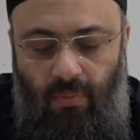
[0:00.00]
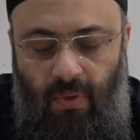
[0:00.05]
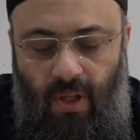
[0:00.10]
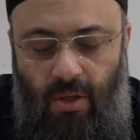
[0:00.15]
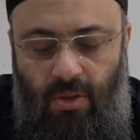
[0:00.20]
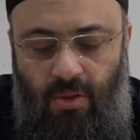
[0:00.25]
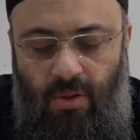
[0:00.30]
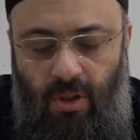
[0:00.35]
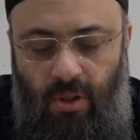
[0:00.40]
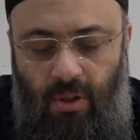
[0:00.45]

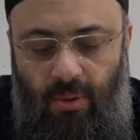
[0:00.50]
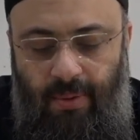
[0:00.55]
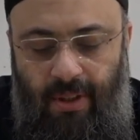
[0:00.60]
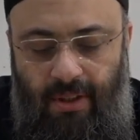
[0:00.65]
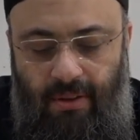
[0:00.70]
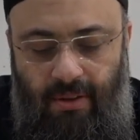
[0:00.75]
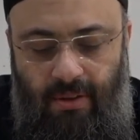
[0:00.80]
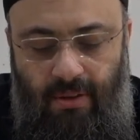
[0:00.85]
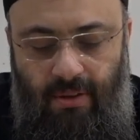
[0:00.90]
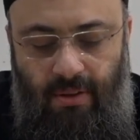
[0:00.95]
So,
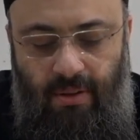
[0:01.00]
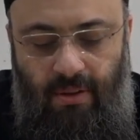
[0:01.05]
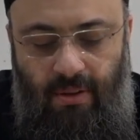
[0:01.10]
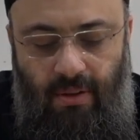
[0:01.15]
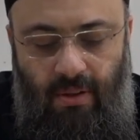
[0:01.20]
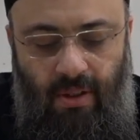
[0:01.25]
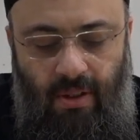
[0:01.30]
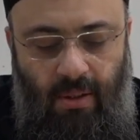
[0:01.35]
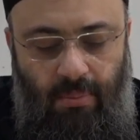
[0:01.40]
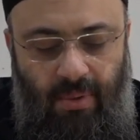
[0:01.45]
but
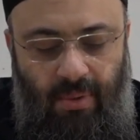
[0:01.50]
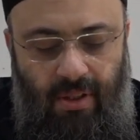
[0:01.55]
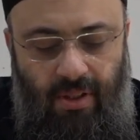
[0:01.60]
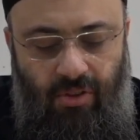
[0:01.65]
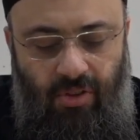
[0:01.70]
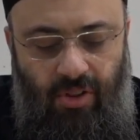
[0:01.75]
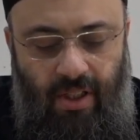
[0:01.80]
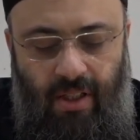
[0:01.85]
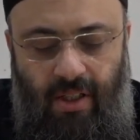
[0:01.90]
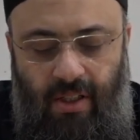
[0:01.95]
the
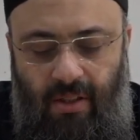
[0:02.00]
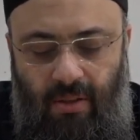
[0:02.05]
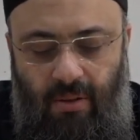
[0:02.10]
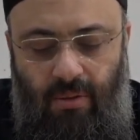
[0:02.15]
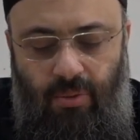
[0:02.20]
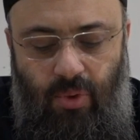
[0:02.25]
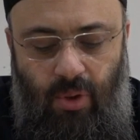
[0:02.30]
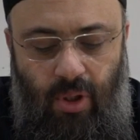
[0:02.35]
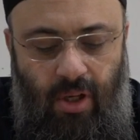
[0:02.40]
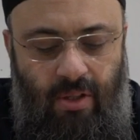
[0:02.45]
Shaykh
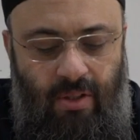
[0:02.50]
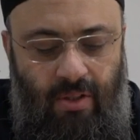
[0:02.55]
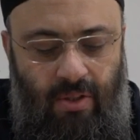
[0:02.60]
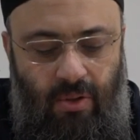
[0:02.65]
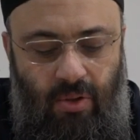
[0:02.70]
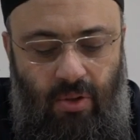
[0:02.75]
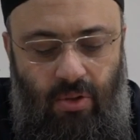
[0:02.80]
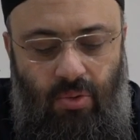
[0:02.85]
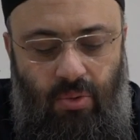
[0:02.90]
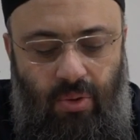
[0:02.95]
talks
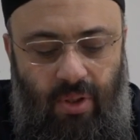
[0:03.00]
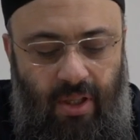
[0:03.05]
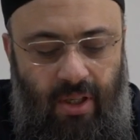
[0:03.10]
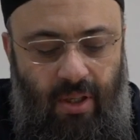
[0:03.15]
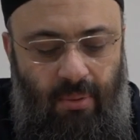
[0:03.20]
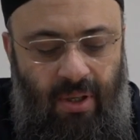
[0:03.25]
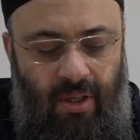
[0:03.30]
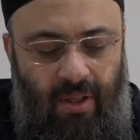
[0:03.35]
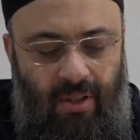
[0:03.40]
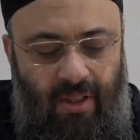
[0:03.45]
usually
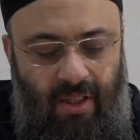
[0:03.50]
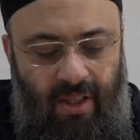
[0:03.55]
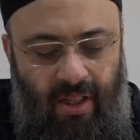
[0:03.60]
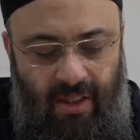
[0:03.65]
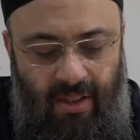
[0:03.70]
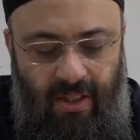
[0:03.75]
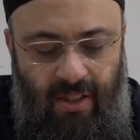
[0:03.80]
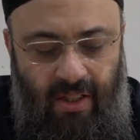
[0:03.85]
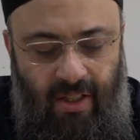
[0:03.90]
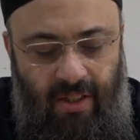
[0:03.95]
about the
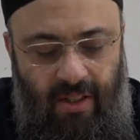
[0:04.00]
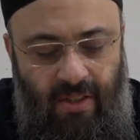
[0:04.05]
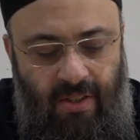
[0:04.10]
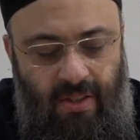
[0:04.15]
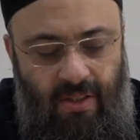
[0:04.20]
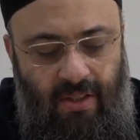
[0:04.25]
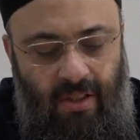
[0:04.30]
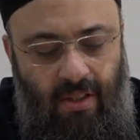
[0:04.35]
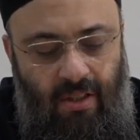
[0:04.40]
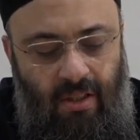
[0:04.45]

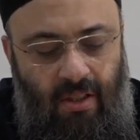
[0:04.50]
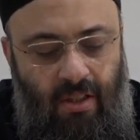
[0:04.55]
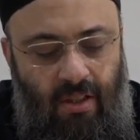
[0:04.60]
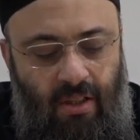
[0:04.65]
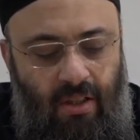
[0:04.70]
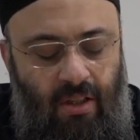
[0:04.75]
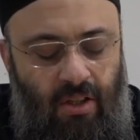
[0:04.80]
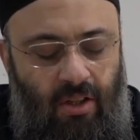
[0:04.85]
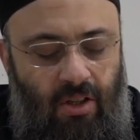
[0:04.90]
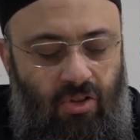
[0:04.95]
indicants,
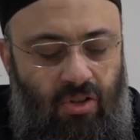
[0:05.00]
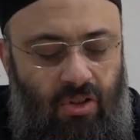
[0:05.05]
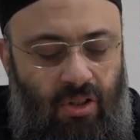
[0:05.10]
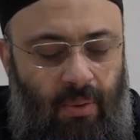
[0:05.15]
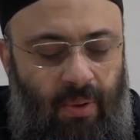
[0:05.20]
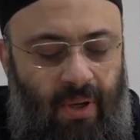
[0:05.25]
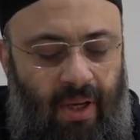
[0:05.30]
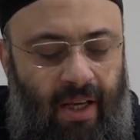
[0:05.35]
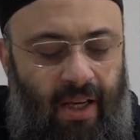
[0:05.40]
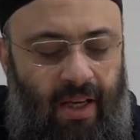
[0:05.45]

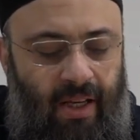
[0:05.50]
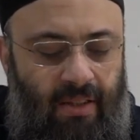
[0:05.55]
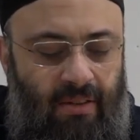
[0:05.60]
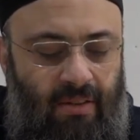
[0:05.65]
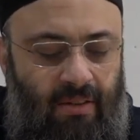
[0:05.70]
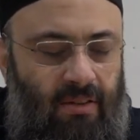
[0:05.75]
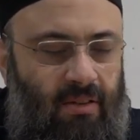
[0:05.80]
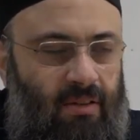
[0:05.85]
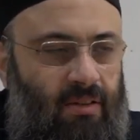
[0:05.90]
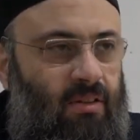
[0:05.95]

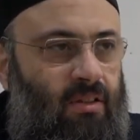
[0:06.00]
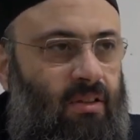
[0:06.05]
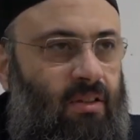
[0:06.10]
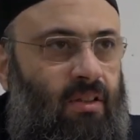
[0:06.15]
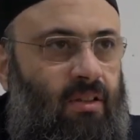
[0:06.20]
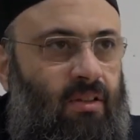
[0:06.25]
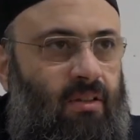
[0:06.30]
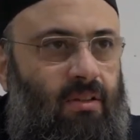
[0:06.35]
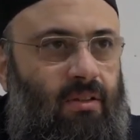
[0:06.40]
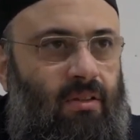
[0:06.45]
shawahid,
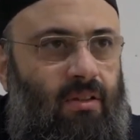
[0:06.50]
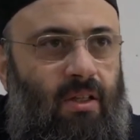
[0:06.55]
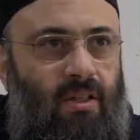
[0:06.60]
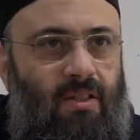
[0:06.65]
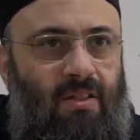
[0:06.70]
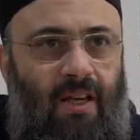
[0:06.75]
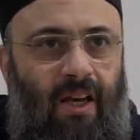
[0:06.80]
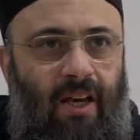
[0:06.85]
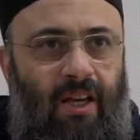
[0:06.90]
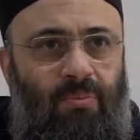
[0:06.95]
the
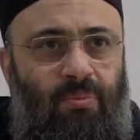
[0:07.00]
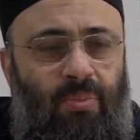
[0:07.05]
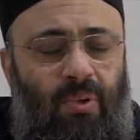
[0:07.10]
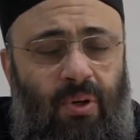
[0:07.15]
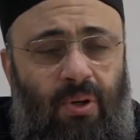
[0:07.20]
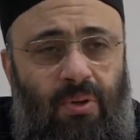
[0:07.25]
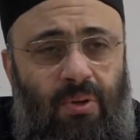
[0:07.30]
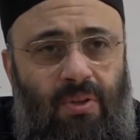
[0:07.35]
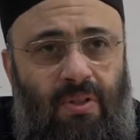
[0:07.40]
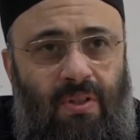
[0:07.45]

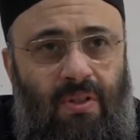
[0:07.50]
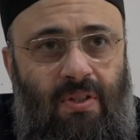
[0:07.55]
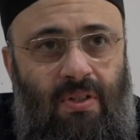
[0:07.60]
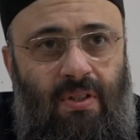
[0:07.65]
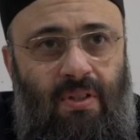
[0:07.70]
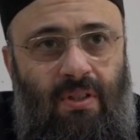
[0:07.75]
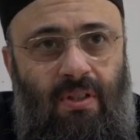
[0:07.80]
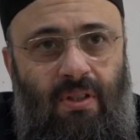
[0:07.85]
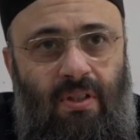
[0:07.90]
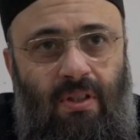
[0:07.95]

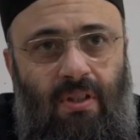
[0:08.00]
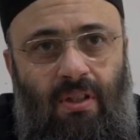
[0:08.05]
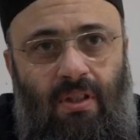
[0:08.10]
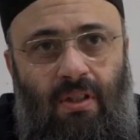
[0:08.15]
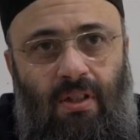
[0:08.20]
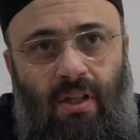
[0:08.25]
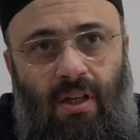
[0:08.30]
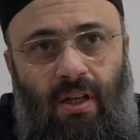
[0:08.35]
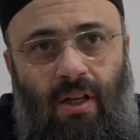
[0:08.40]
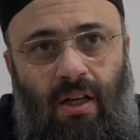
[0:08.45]
signposts,
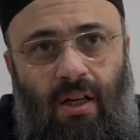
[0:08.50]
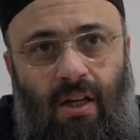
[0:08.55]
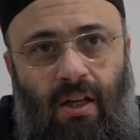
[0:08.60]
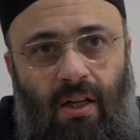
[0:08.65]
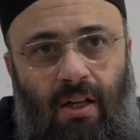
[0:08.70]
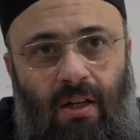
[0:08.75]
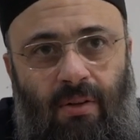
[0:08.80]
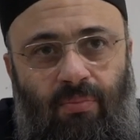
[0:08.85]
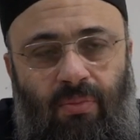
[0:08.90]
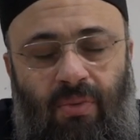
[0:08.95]

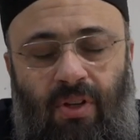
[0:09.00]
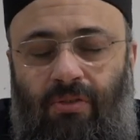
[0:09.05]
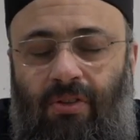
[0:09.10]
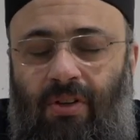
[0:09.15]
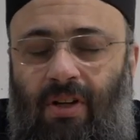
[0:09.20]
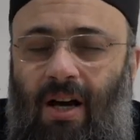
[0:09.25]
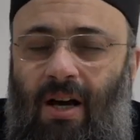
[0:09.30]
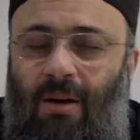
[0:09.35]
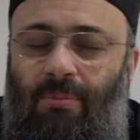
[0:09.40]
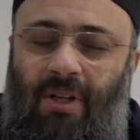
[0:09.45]
the
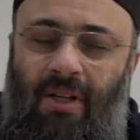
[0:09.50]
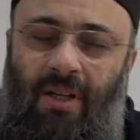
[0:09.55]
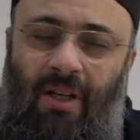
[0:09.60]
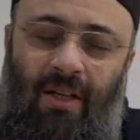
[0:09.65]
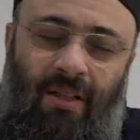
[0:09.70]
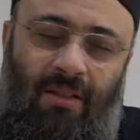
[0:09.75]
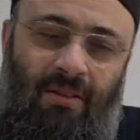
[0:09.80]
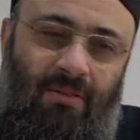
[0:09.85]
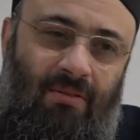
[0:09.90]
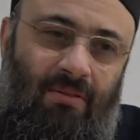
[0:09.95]

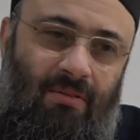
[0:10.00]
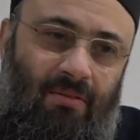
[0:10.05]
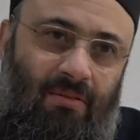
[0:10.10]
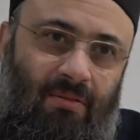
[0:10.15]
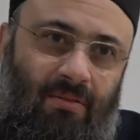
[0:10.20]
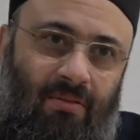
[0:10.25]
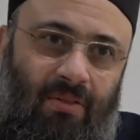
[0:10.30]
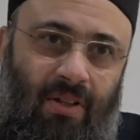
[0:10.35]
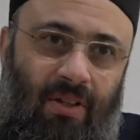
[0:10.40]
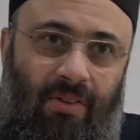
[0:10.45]
phenomena,
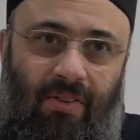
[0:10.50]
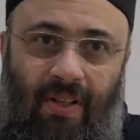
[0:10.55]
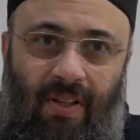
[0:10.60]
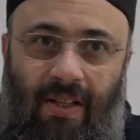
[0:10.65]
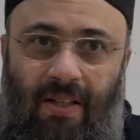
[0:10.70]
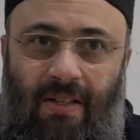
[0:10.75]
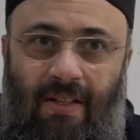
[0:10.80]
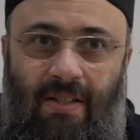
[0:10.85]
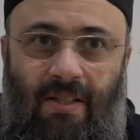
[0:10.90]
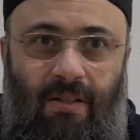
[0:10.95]
the
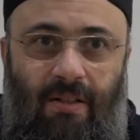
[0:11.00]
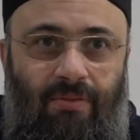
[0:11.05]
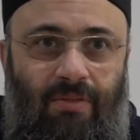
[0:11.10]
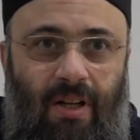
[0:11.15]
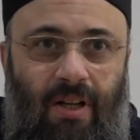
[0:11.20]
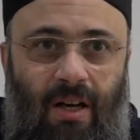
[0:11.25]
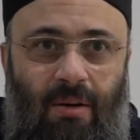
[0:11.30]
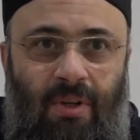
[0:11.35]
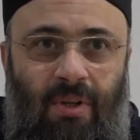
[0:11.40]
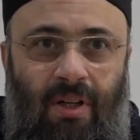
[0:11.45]
things and
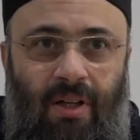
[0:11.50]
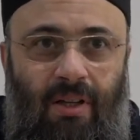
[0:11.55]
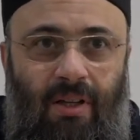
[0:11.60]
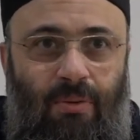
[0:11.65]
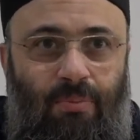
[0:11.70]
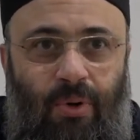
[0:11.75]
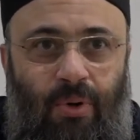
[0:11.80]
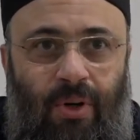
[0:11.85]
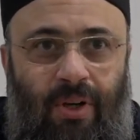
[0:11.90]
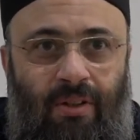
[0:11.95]
phenomena
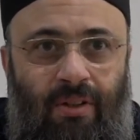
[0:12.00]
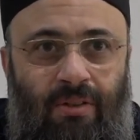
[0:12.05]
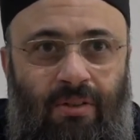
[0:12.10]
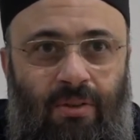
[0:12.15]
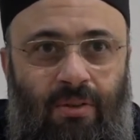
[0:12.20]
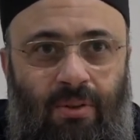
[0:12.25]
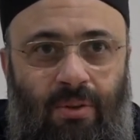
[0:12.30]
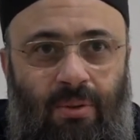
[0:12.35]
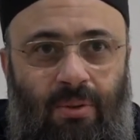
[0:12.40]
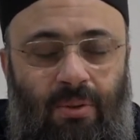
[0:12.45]
that
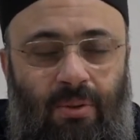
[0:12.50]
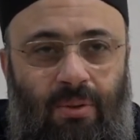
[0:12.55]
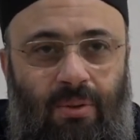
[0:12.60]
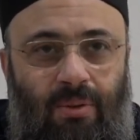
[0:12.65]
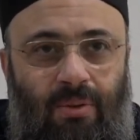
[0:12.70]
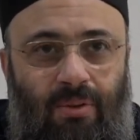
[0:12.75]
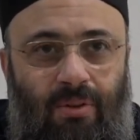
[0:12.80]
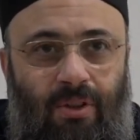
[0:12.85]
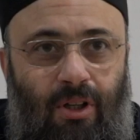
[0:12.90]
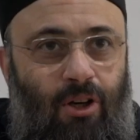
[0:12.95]
point to
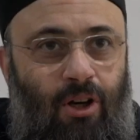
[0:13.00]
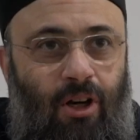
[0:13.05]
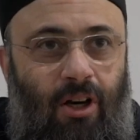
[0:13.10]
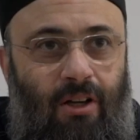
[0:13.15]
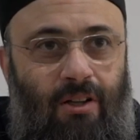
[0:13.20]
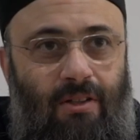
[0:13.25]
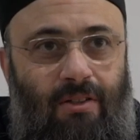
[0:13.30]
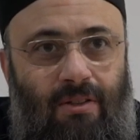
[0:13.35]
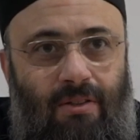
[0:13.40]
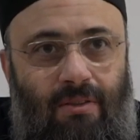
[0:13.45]
the
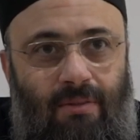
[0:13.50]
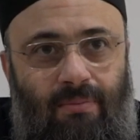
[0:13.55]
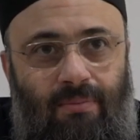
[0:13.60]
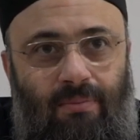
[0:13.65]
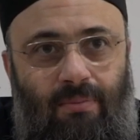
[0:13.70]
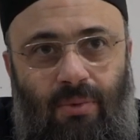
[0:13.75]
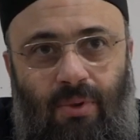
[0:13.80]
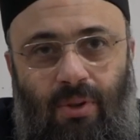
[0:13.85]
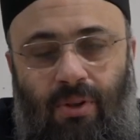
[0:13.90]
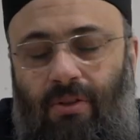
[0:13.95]
cause,
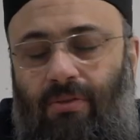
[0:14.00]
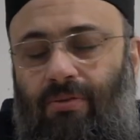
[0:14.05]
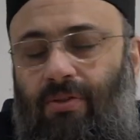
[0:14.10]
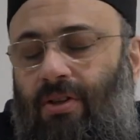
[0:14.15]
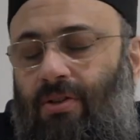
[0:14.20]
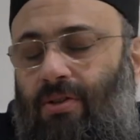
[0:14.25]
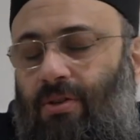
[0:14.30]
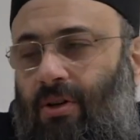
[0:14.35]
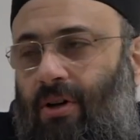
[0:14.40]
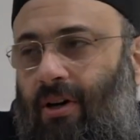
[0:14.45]
to their
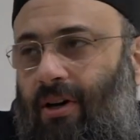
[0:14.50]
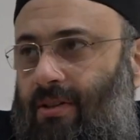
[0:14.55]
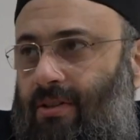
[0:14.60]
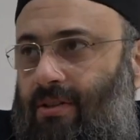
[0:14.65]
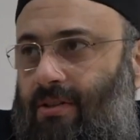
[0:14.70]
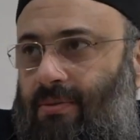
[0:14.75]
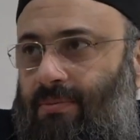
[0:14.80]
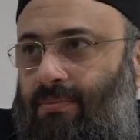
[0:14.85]
first cause.